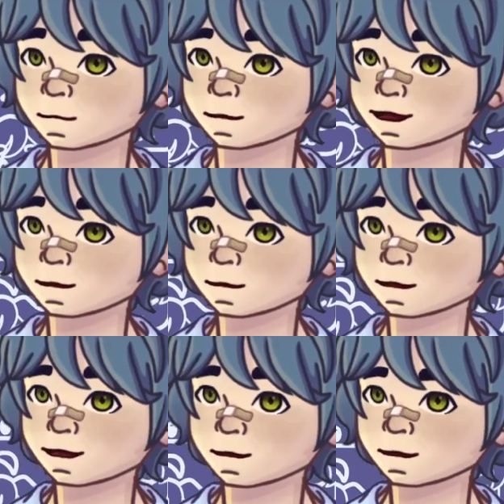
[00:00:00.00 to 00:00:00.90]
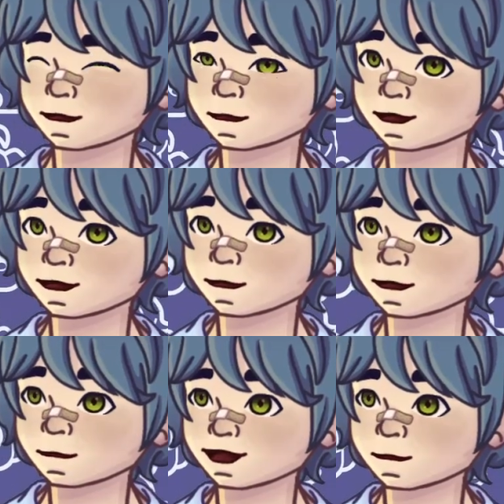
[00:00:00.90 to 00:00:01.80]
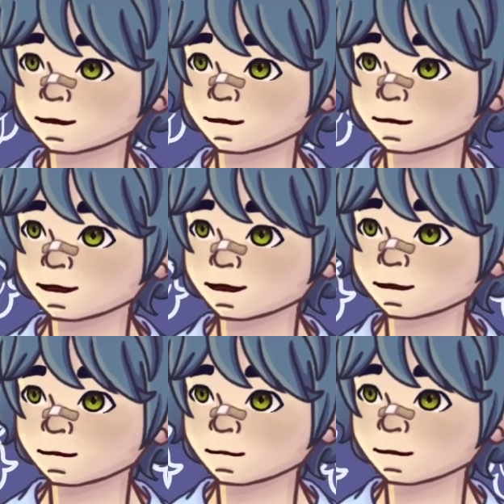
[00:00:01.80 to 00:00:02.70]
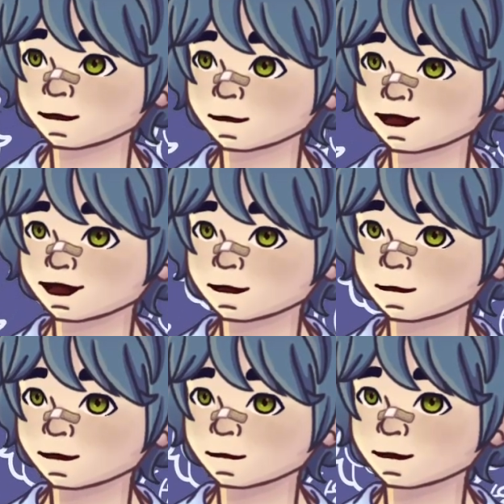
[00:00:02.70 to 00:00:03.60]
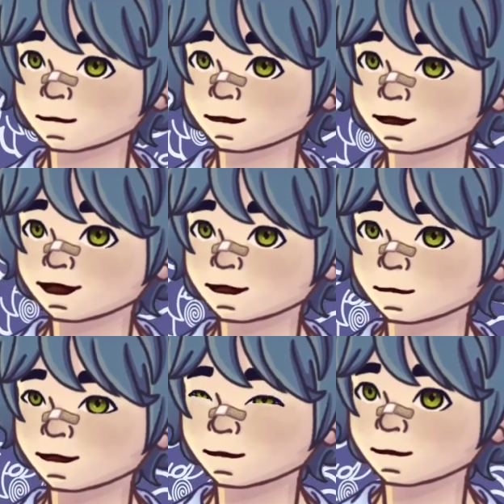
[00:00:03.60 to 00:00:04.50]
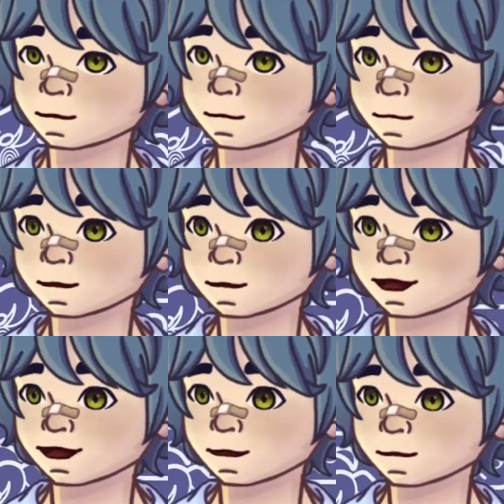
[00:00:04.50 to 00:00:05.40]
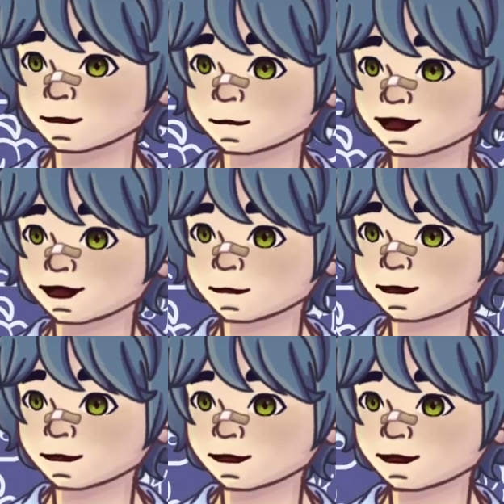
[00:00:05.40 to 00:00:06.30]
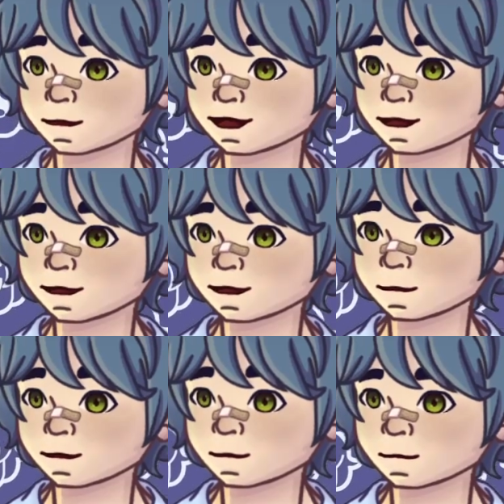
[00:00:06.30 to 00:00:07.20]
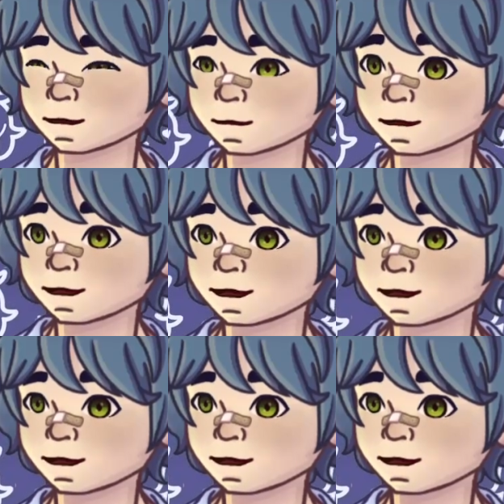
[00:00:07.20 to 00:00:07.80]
Putting it all together, while far from unique, I feel like it matches her vibe better. I started with her top, giving her a button up with loose flowy